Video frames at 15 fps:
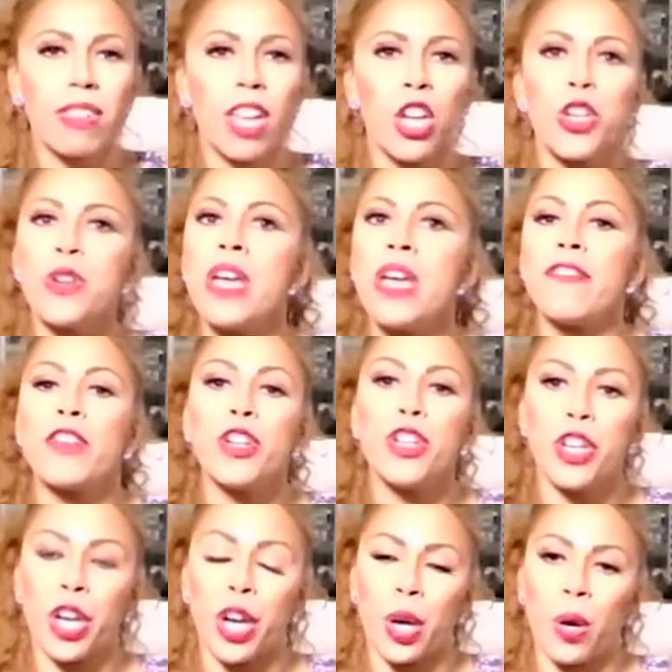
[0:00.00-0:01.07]
You never
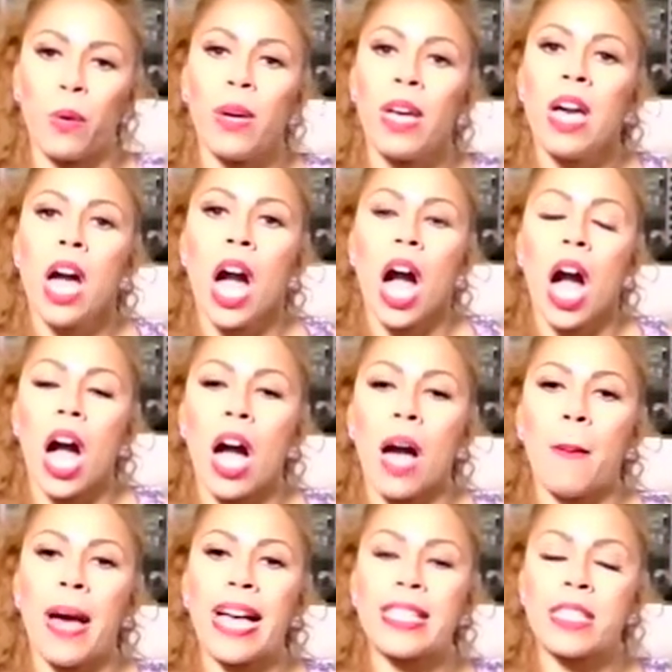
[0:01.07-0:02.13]
know.
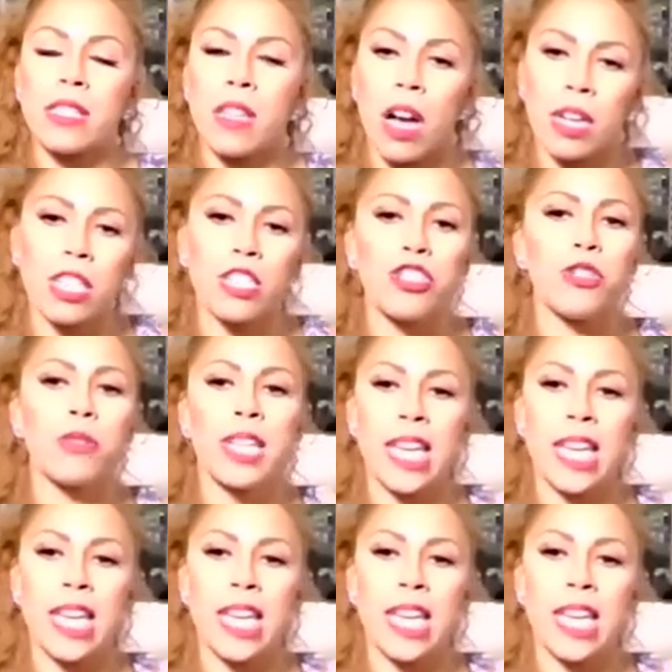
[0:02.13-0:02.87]
As long as you